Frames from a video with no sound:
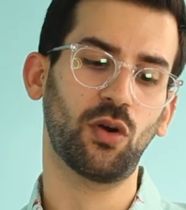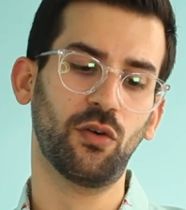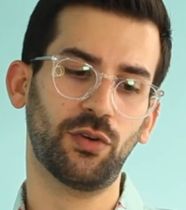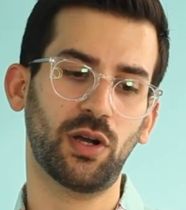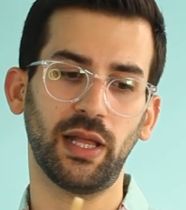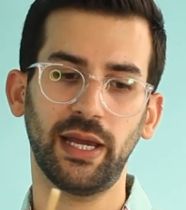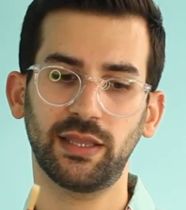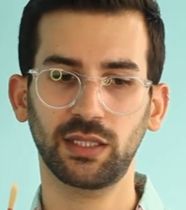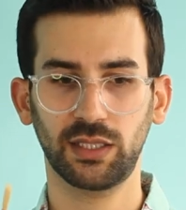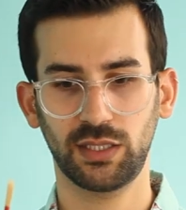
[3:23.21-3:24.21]
Overall, I
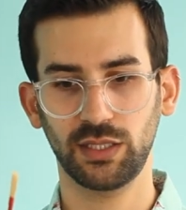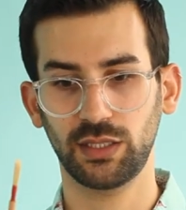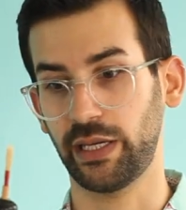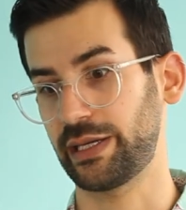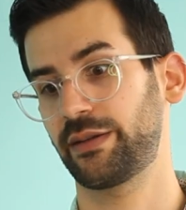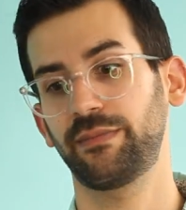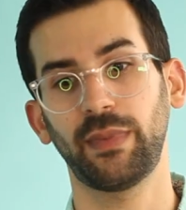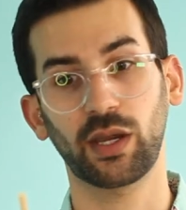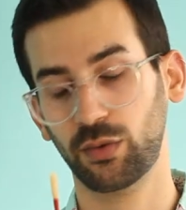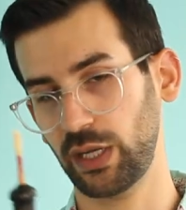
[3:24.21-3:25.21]
think this is like
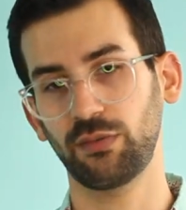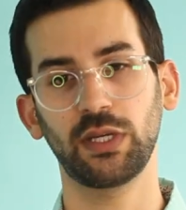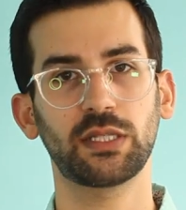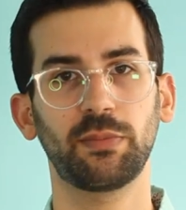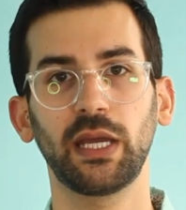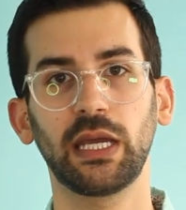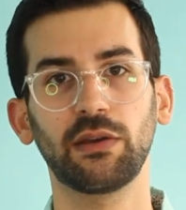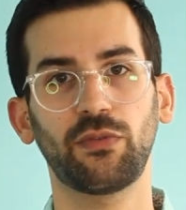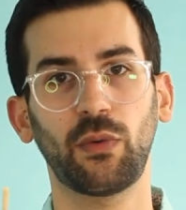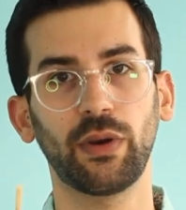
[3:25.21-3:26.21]
a great reed to play
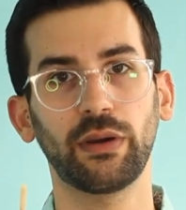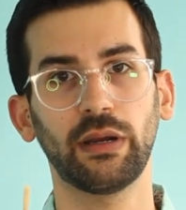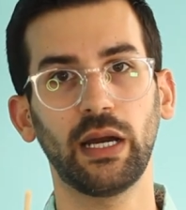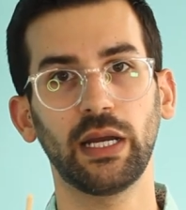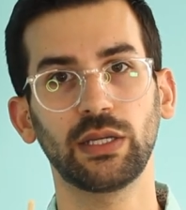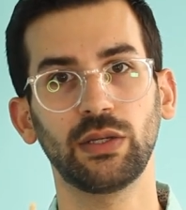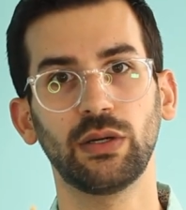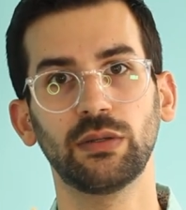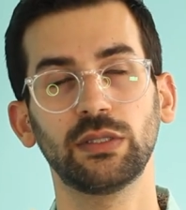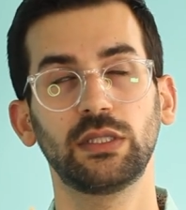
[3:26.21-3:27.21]
for, uh, you
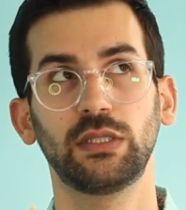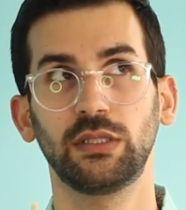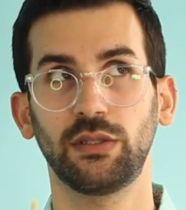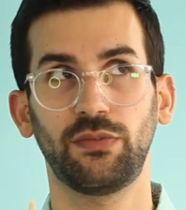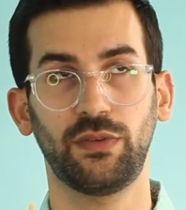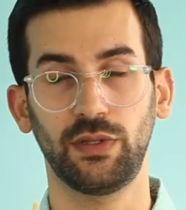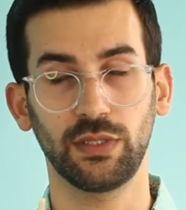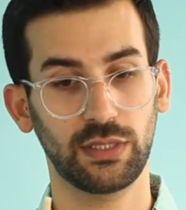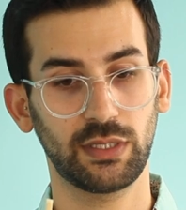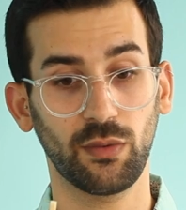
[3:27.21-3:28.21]
know, the
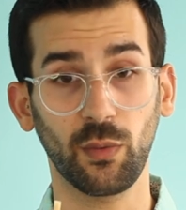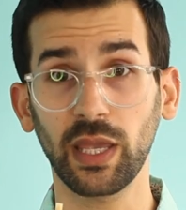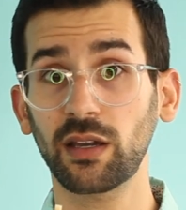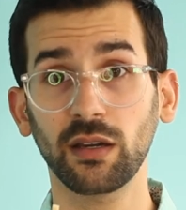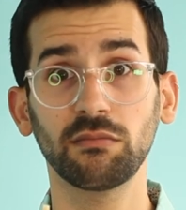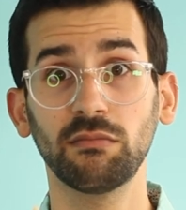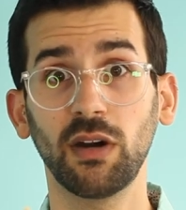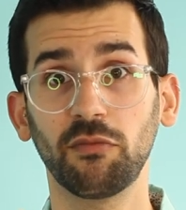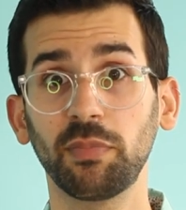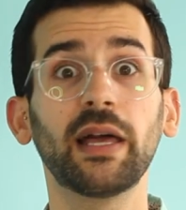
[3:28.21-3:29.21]
first week
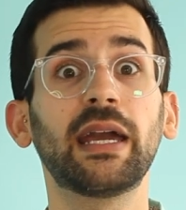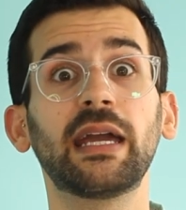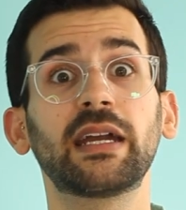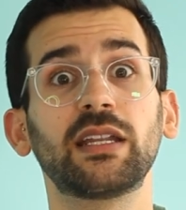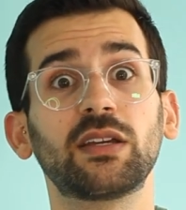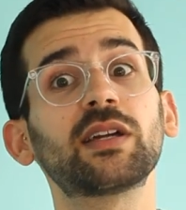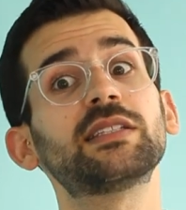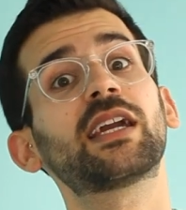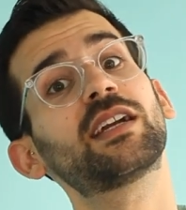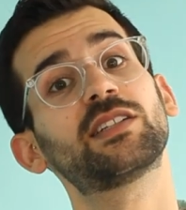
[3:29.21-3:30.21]
of playing and you can
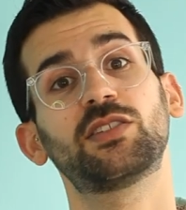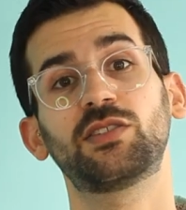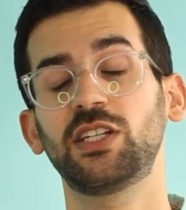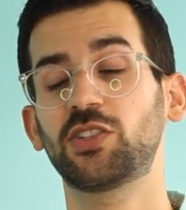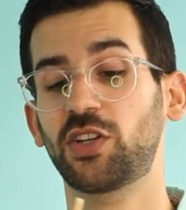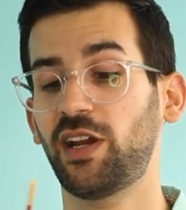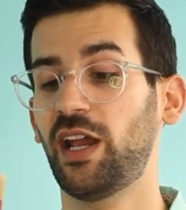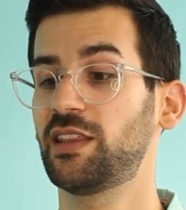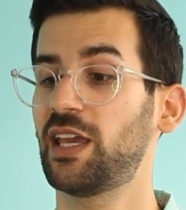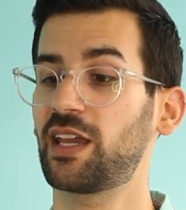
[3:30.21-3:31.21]
take it to your teacher
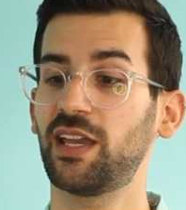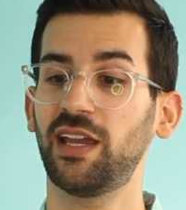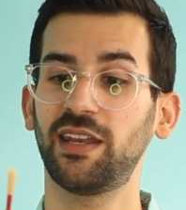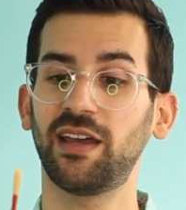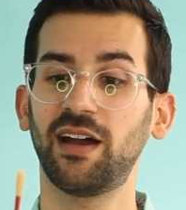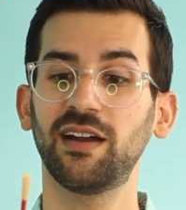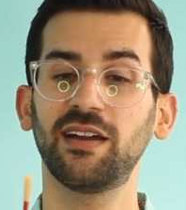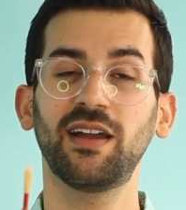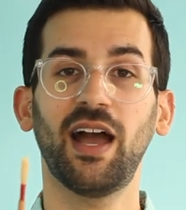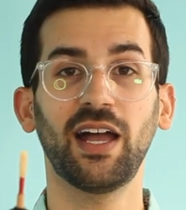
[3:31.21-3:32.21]
and they can uh,
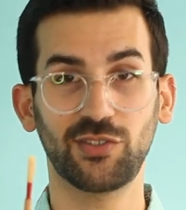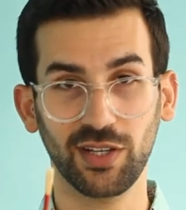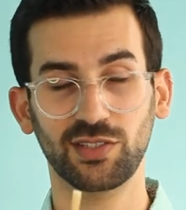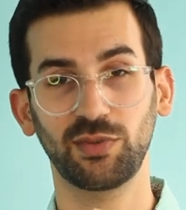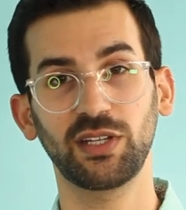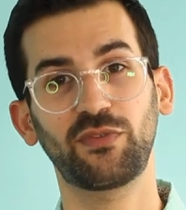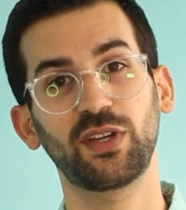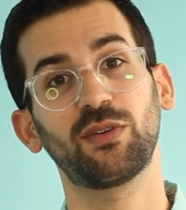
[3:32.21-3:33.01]
adjust the reed for you.